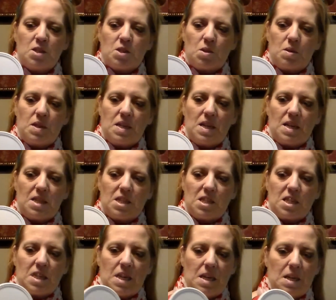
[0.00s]
So he got
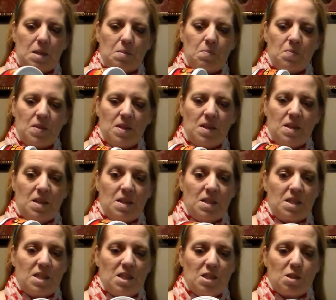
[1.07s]
this can.
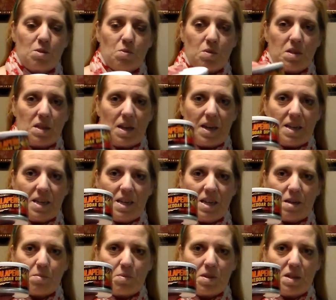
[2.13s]
This is really, I
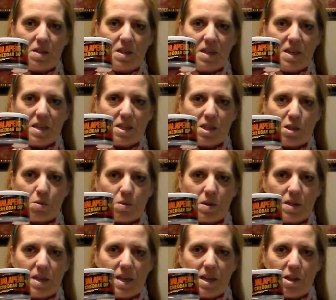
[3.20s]
cannot believe he got this
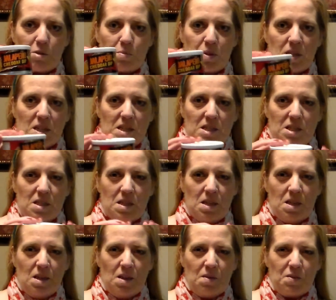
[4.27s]
for a dollar, because
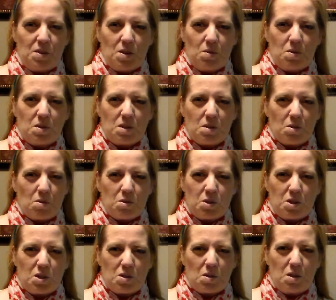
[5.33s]
if you go into the
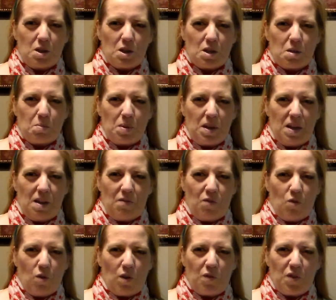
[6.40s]
grocery store, you're going to pay
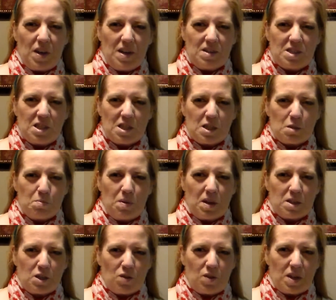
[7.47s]
four, five, six
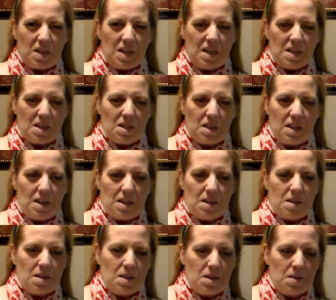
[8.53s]
bucks for a can of
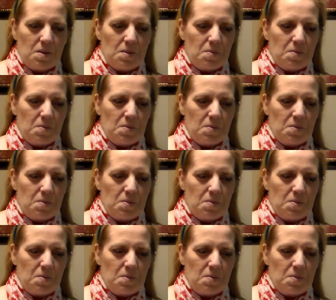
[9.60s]
that.